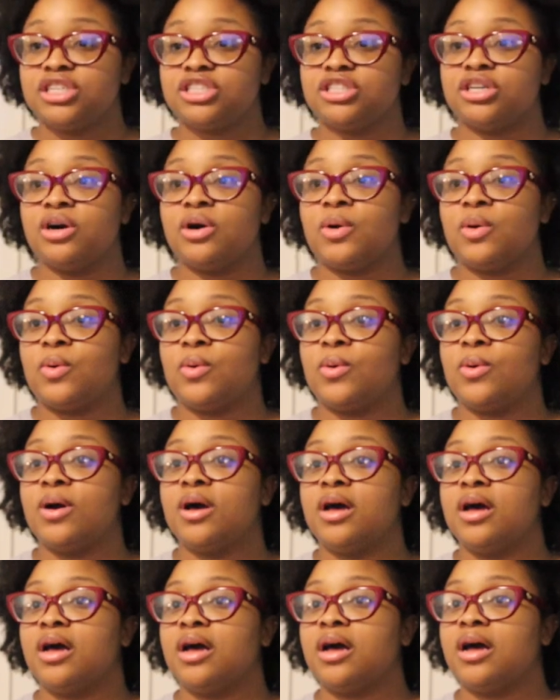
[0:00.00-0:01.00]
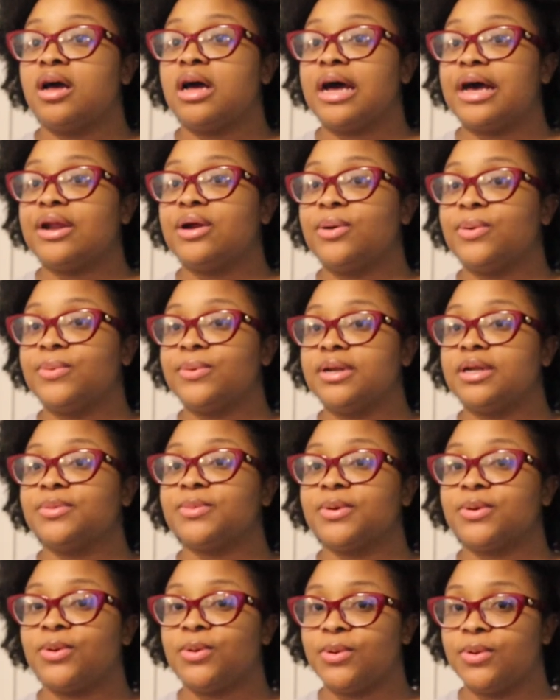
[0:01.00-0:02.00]
So I don't really
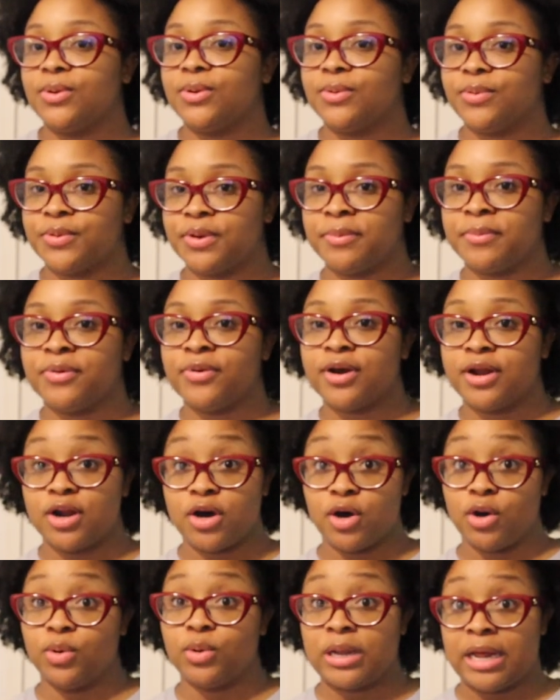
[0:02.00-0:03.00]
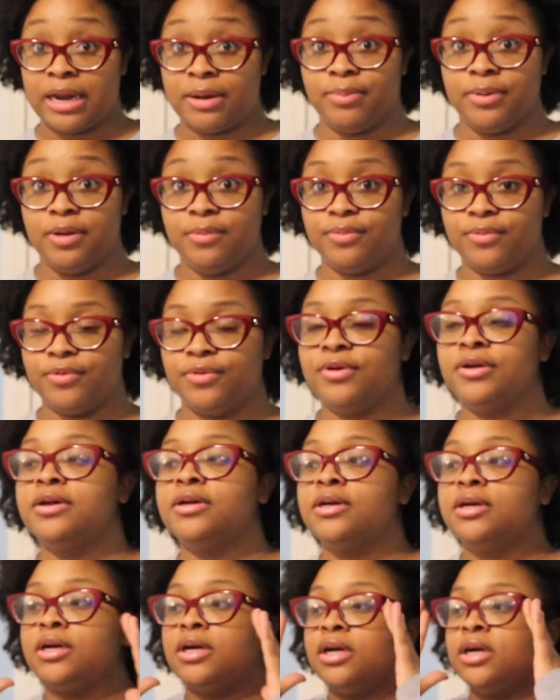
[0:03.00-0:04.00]
record when I'm around a whole lot of people.
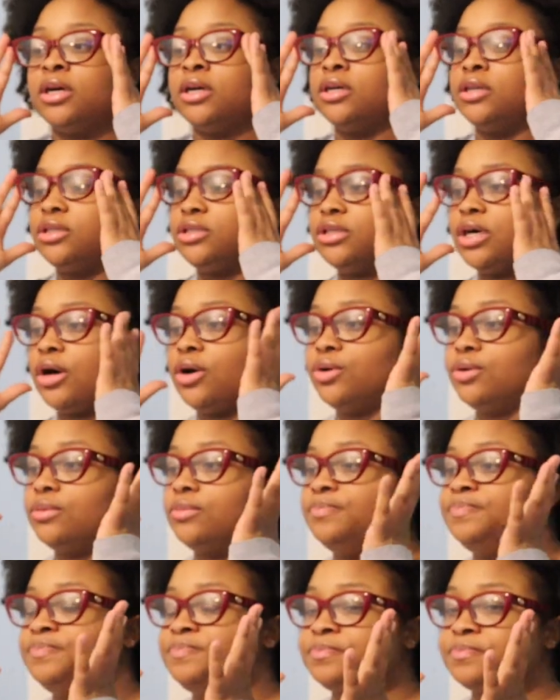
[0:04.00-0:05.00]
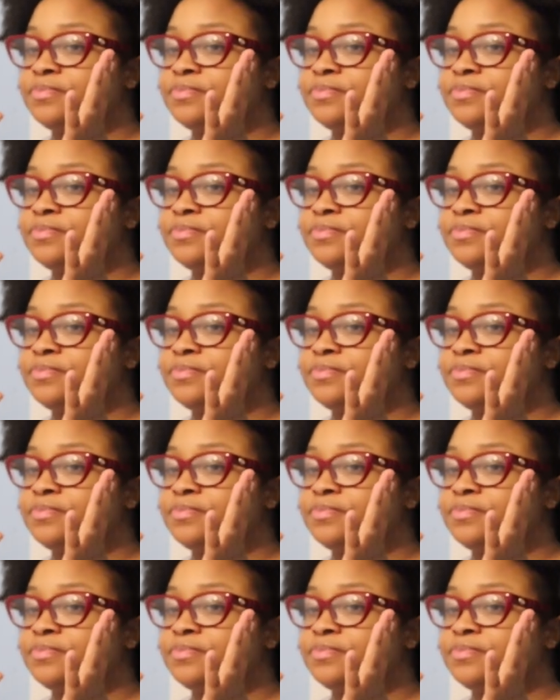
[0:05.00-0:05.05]
So,